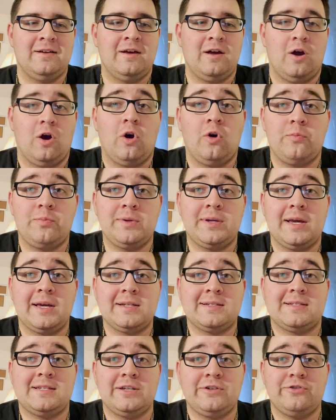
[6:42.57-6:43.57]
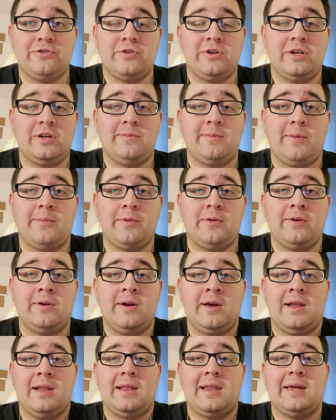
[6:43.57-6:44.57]
hope you guys did enjoy it. Remember,
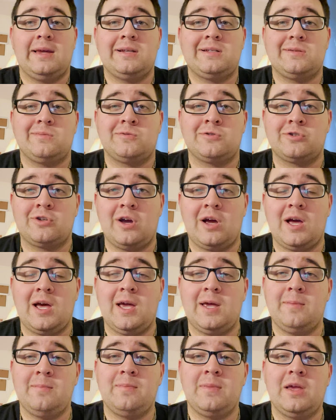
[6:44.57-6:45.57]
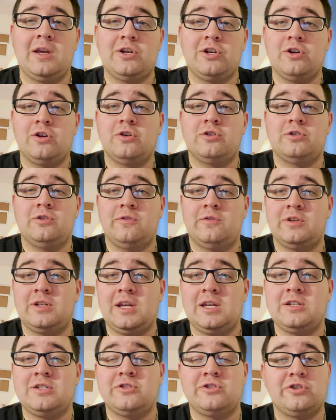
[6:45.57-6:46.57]
like, subscribe, and turn on
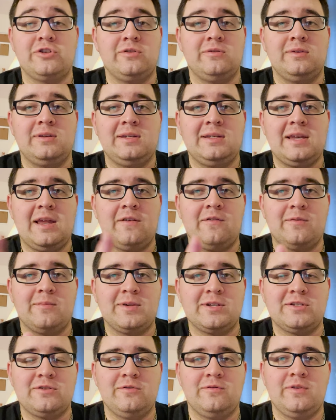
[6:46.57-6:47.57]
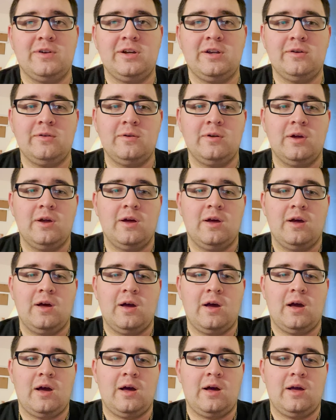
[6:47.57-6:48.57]
notifications so you never miss a new video.
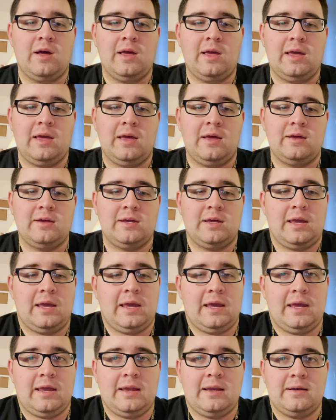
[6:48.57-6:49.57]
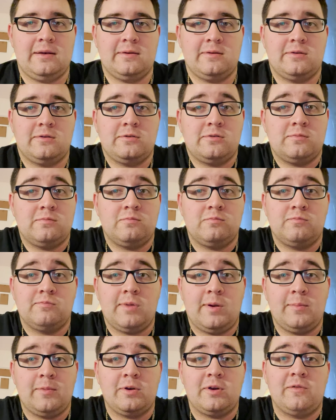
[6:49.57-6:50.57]
And
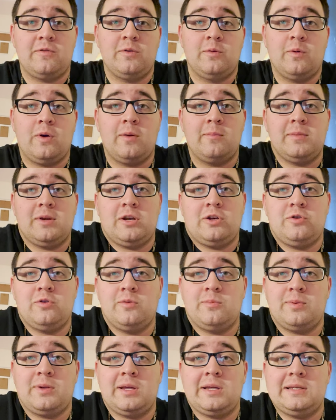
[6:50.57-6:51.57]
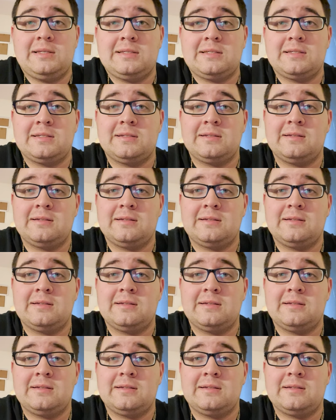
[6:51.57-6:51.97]
remember, if you want me to do a place,